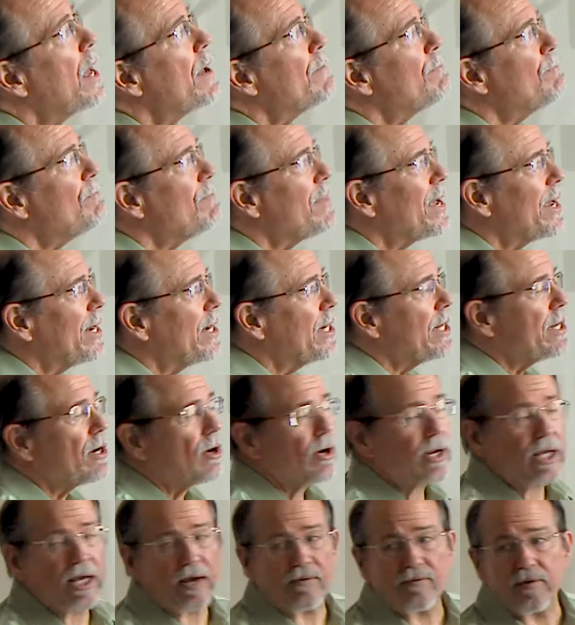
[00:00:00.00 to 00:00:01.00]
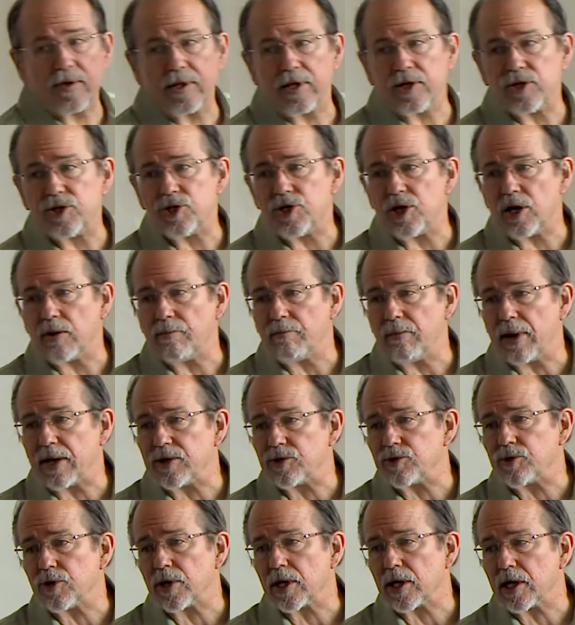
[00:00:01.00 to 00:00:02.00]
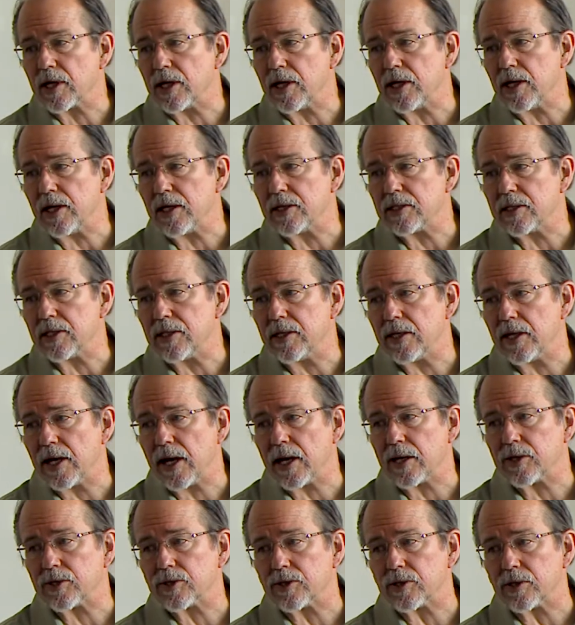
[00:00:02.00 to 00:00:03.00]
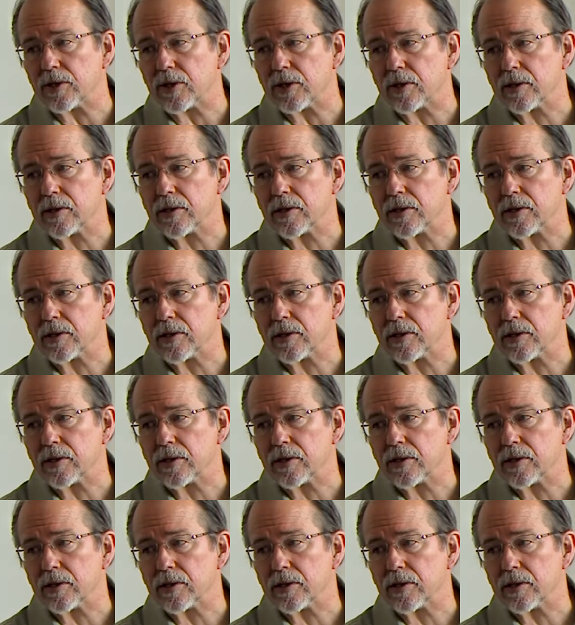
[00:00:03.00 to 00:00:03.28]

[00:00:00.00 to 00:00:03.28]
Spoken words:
Many are given the geometric key to nature.